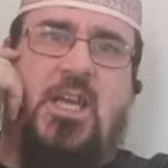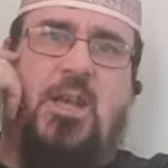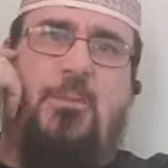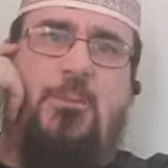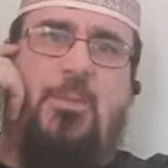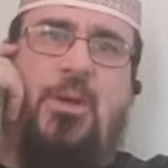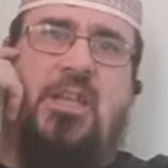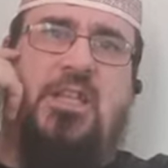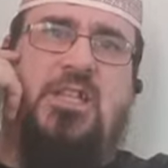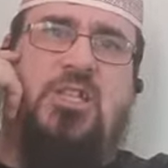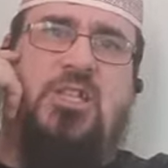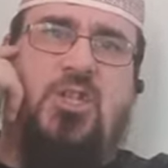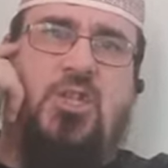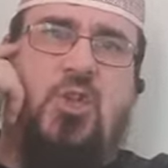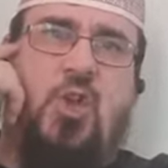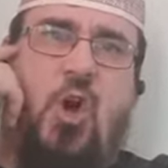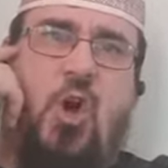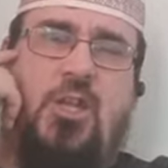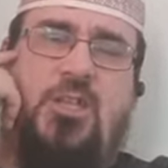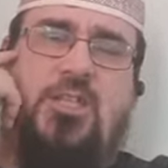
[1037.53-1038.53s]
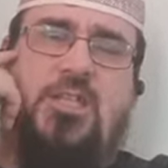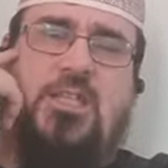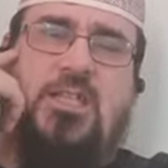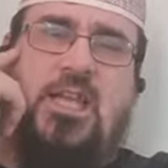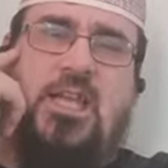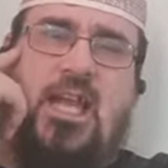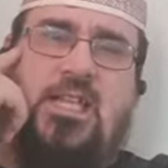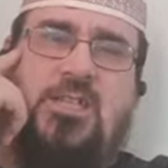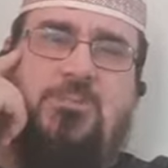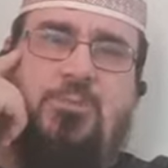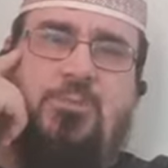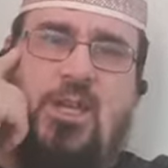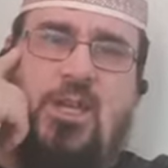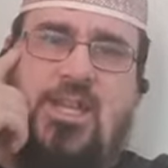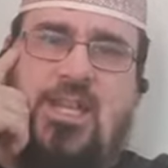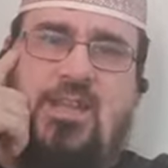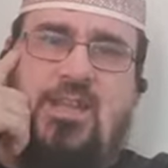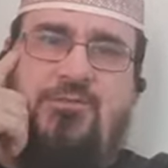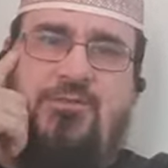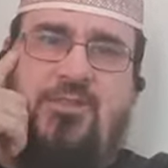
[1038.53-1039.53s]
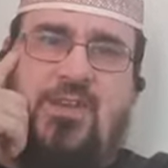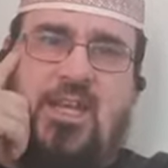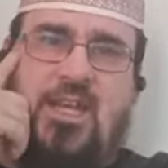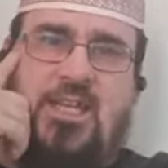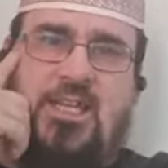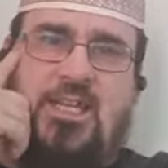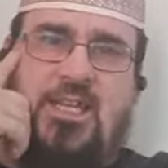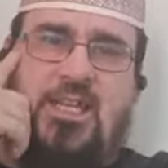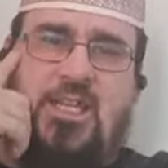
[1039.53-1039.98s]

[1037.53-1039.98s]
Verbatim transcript: but it's not as prolific